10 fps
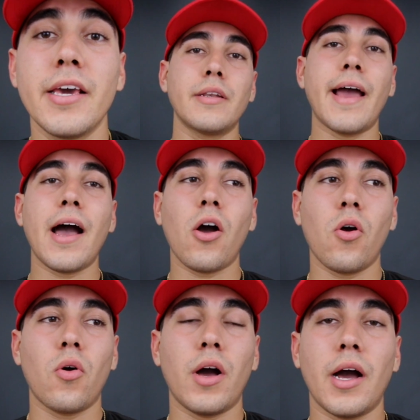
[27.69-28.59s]

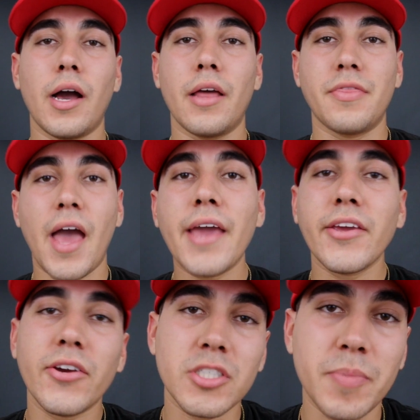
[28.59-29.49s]
Now, that
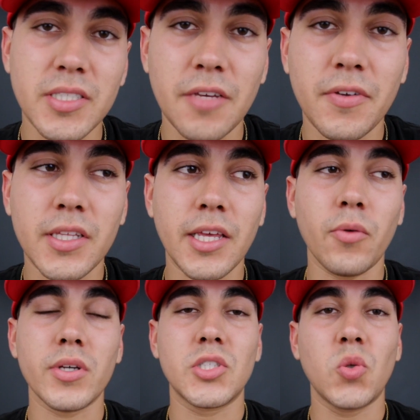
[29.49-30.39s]
year specifically
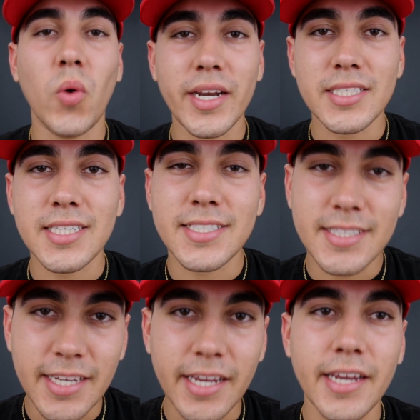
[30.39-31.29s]
was
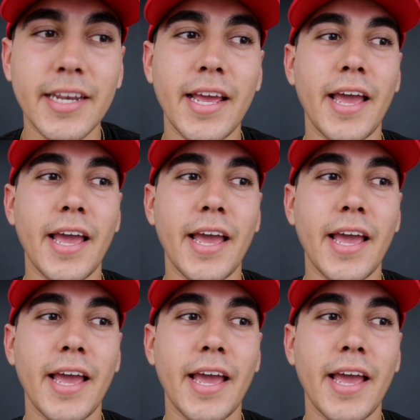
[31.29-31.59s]
2016,